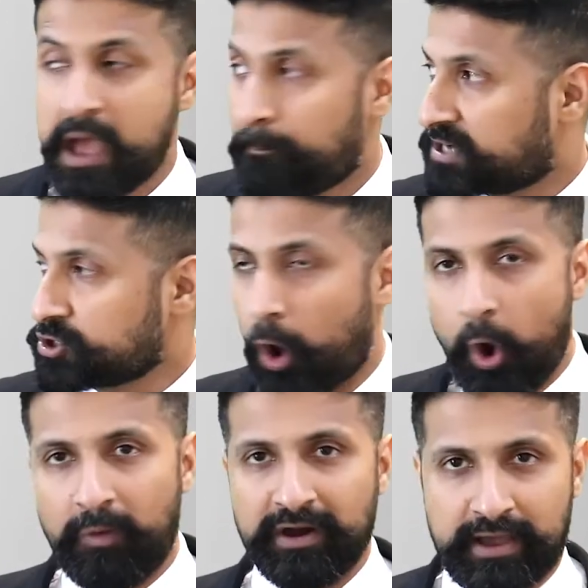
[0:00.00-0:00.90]
But
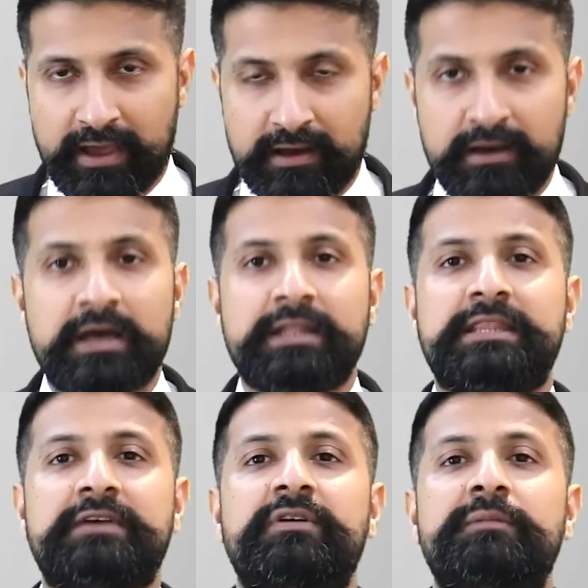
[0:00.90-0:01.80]
over here,
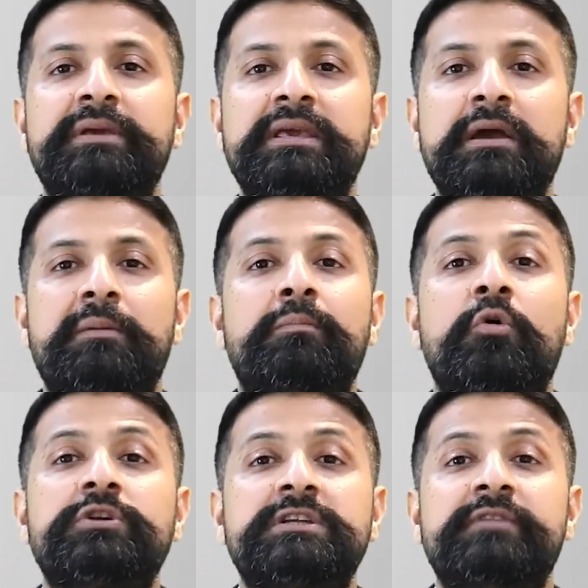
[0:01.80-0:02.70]
they will be
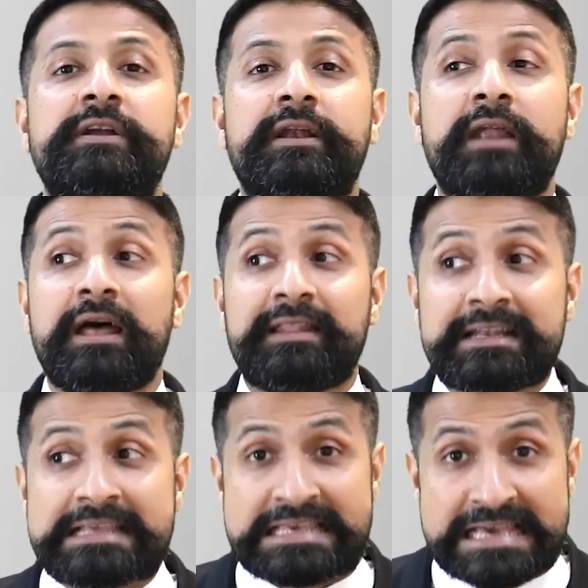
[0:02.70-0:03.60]
motivated
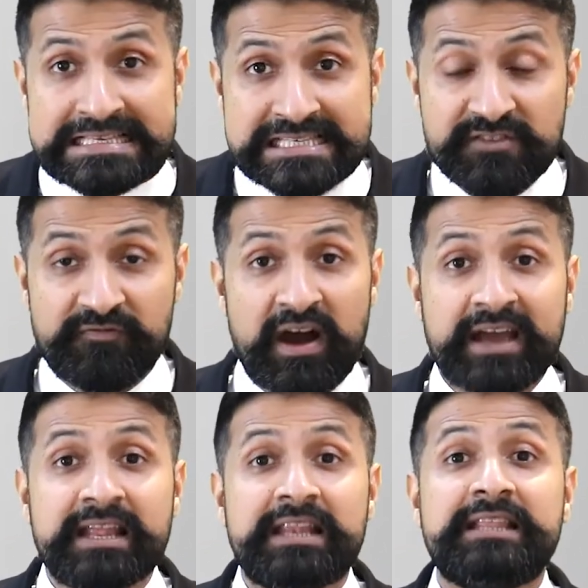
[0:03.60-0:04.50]
that yes,
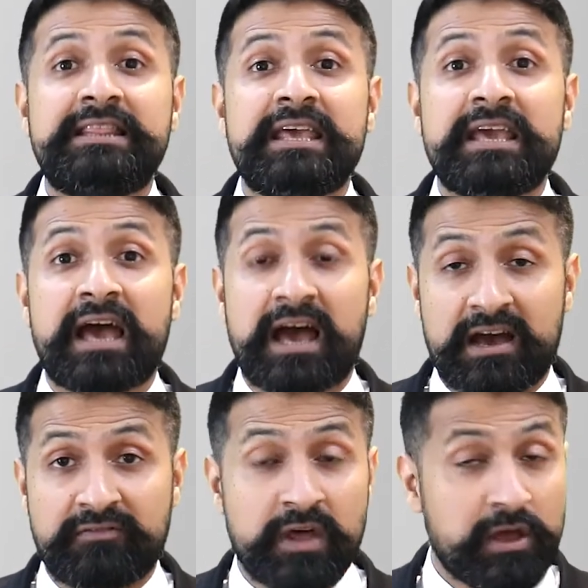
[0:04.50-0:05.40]
finally they
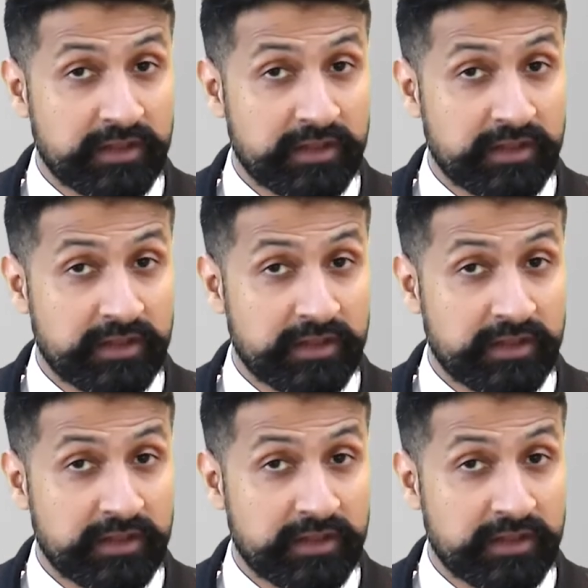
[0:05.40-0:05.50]
have,